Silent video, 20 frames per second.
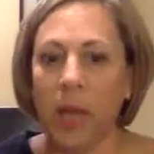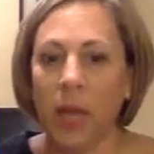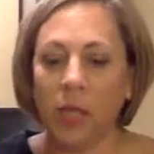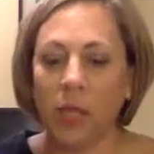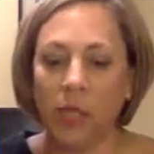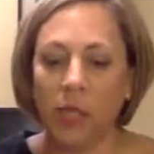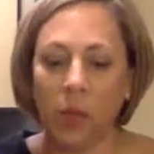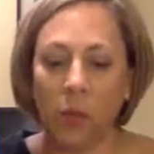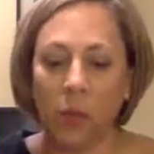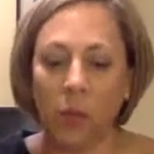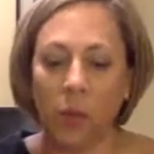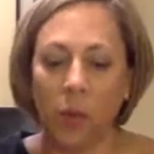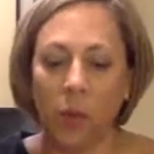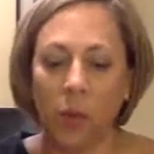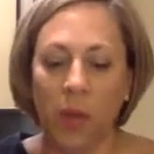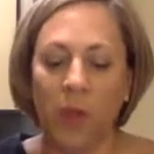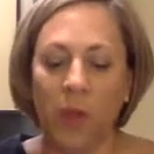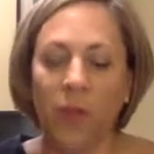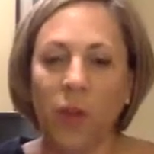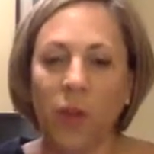So
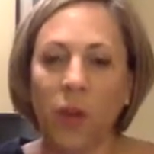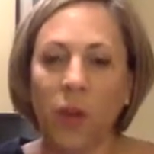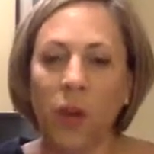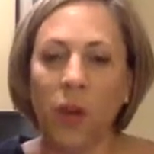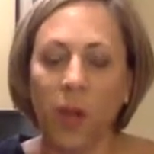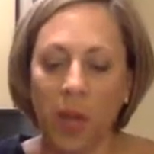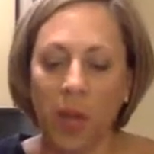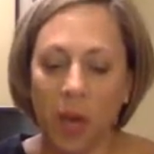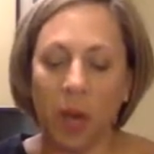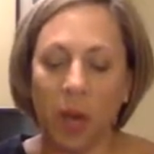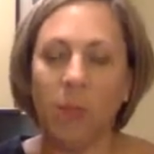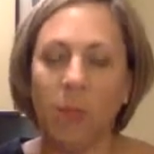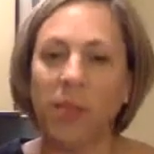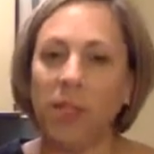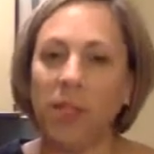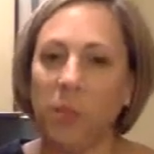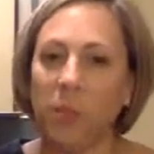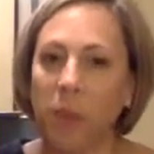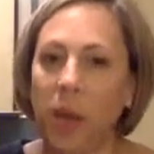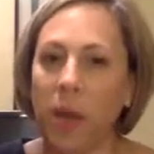if your income is
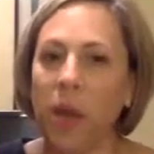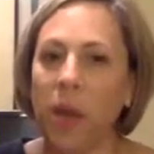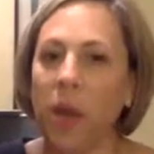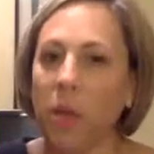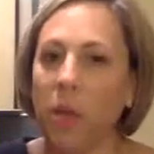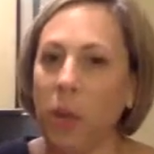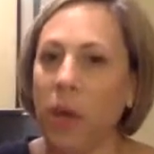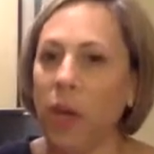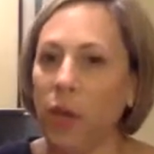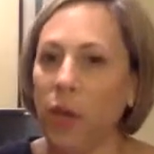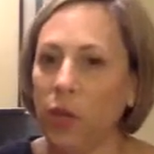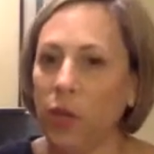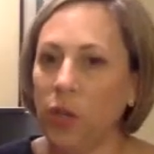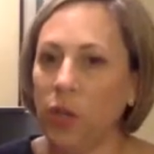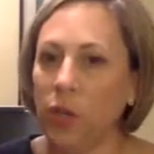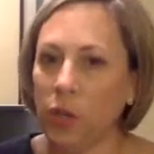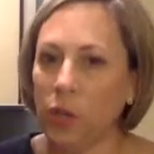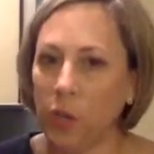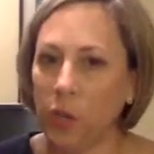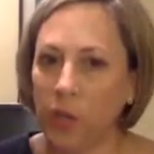dependent upon your
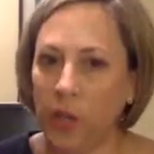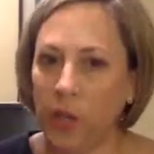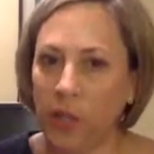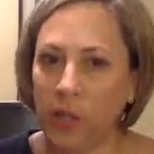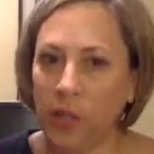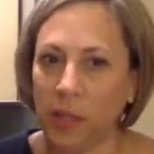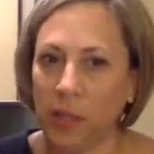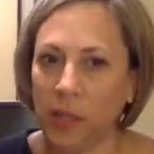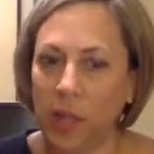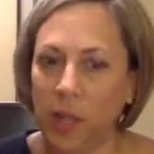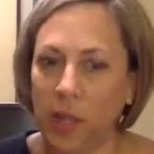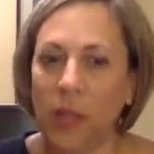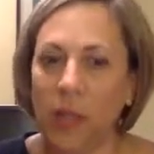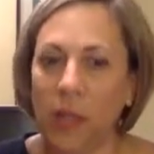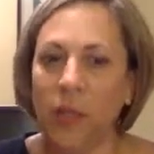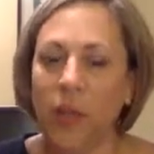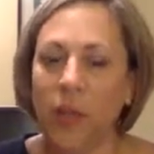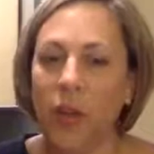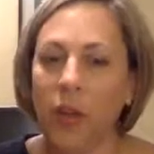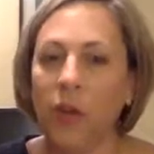service,
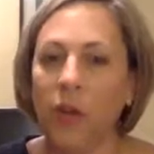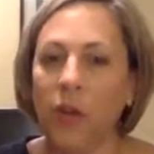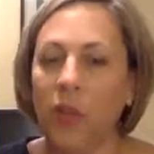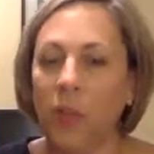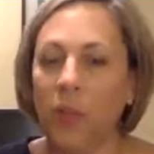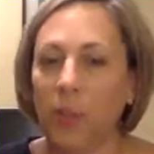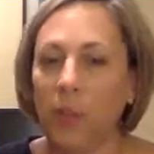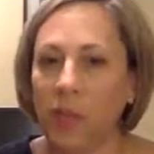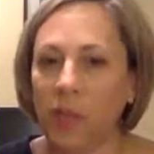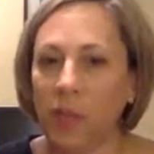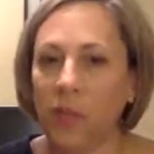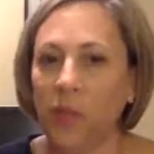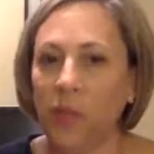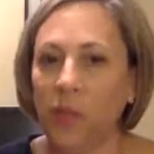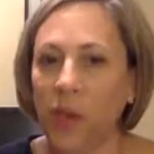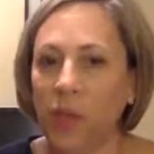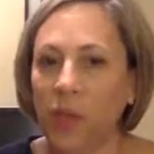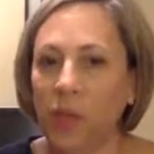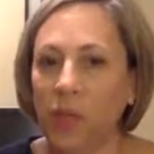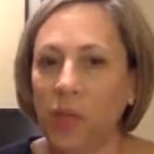then you're a
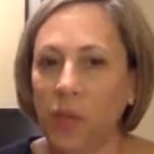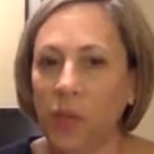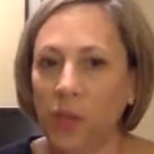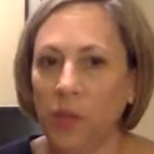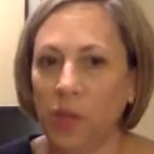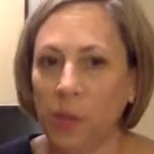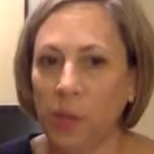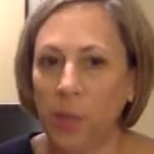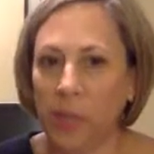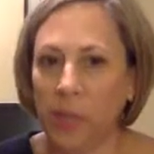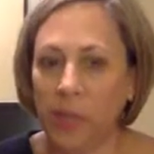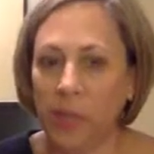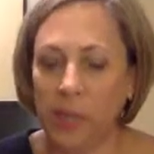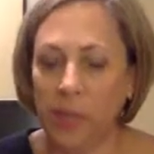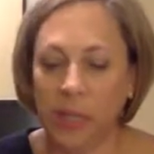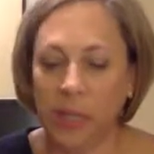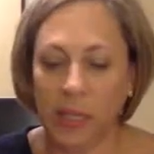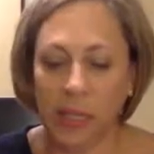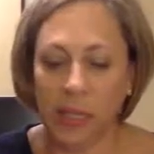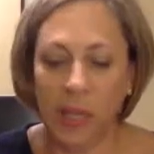specified service
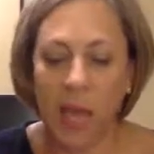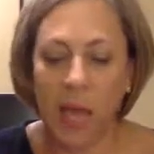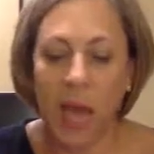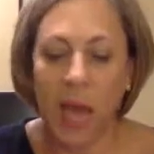business,